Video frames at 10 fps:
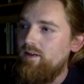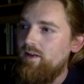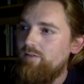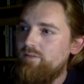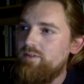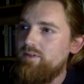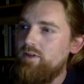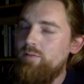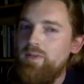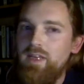of
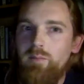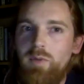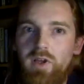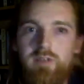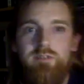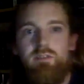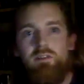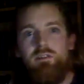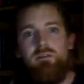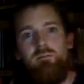determining
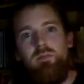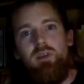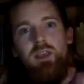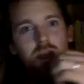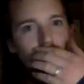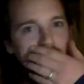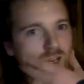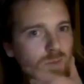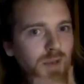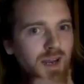personhood in in a
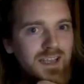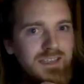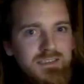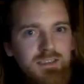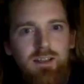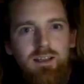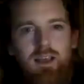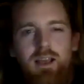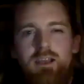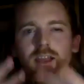place,
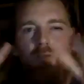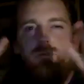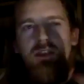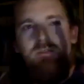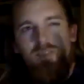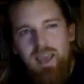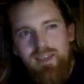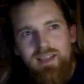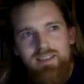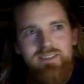and if we get
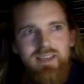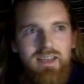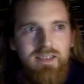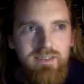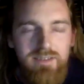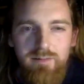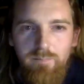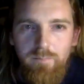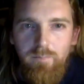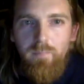that sense
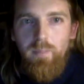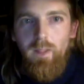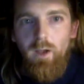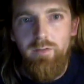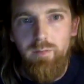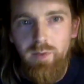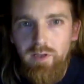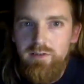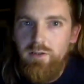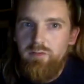of the
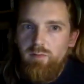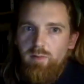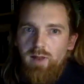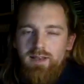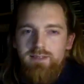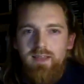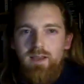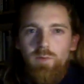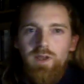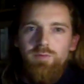personhood of a place,
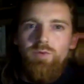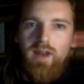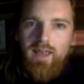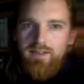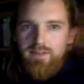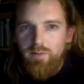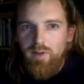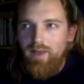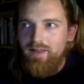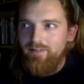then we relate to it
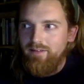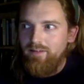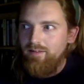better.